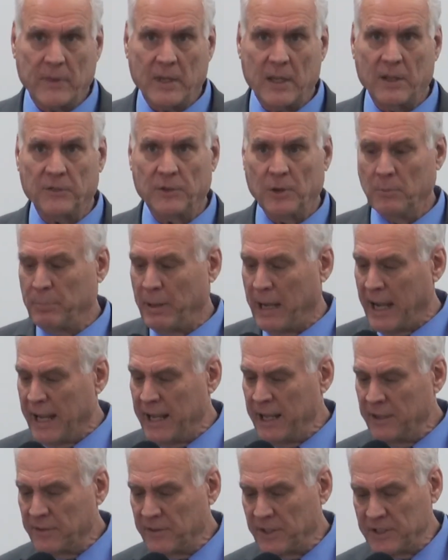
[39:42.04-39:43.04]
So by
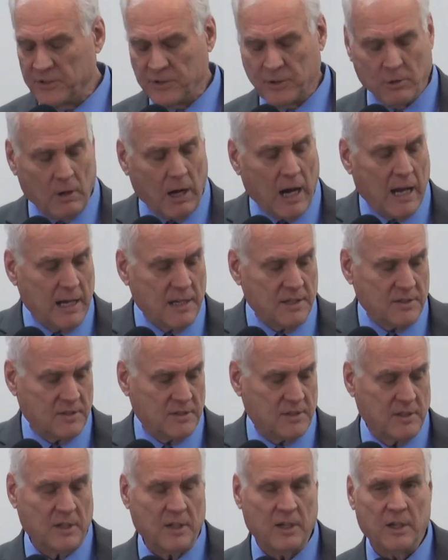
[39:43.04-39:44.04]
this
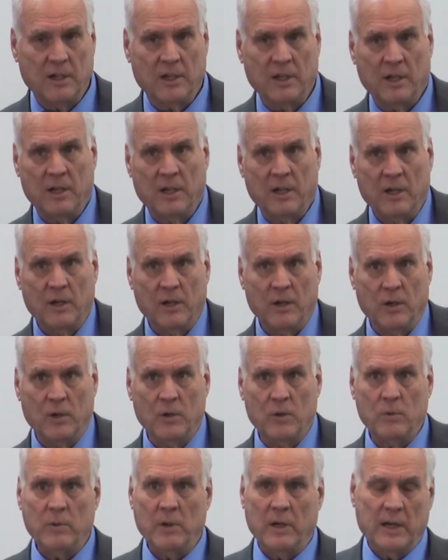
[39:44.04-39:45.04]
Christ,
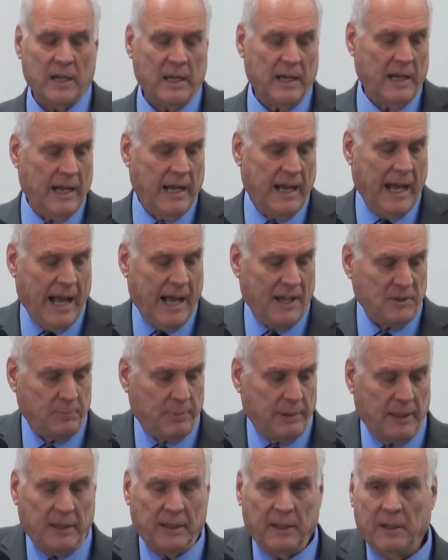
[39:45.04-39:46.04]
who has
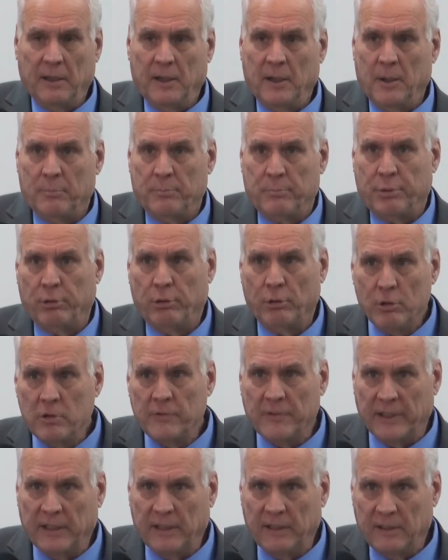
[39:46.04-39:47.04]
been
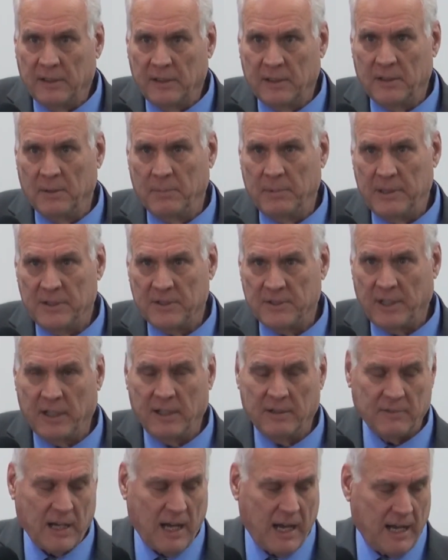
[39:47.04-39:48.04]
proven to be the Son
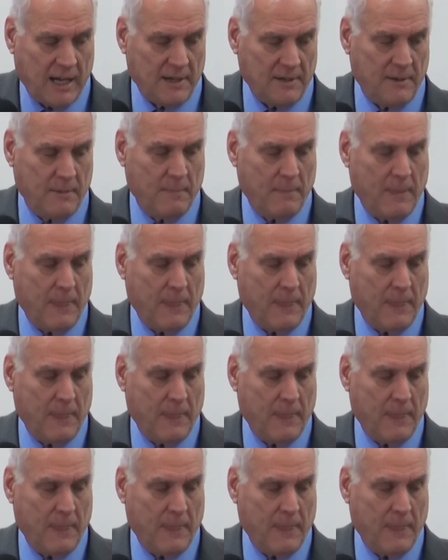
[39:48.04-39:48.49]
of God,